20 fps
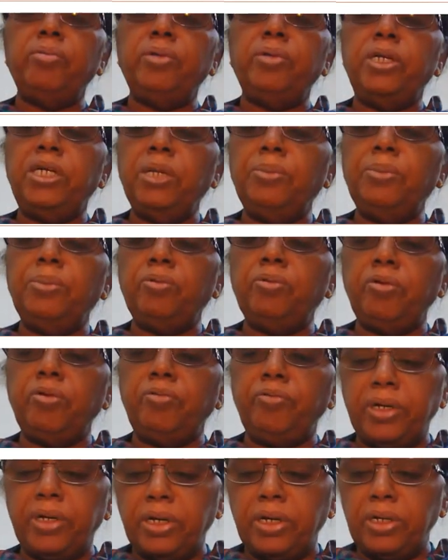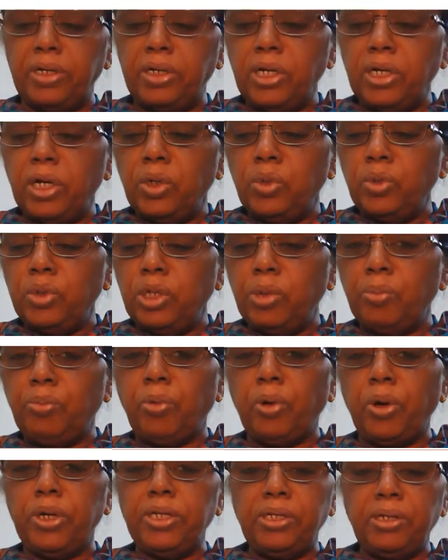tip of the finger to the
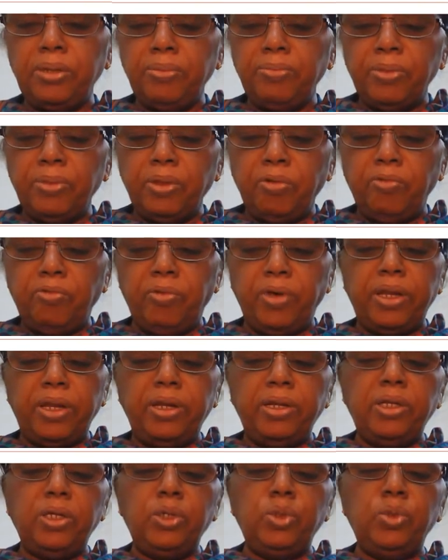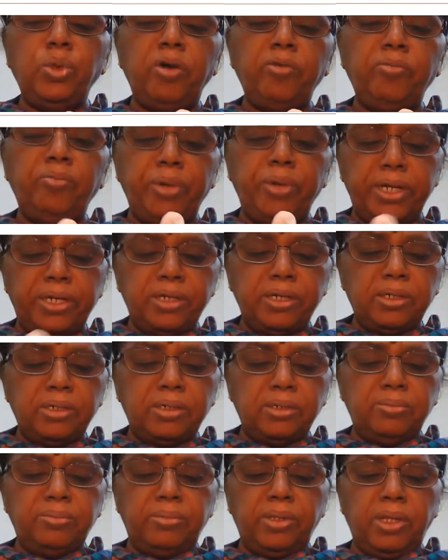point where you have made
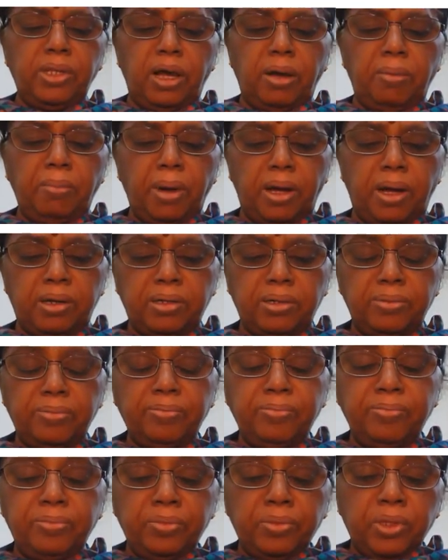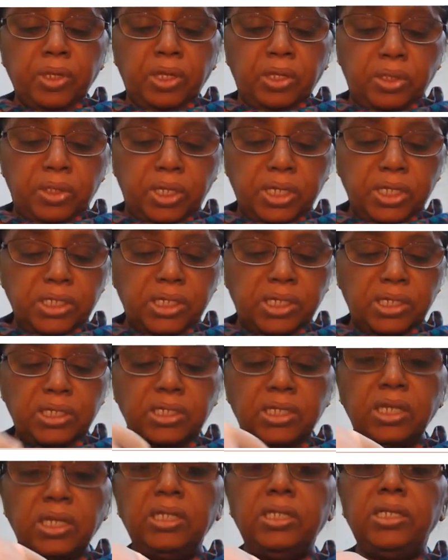a mark. This
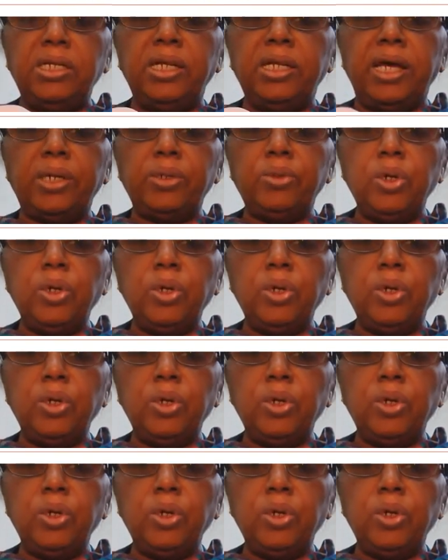is the diagonal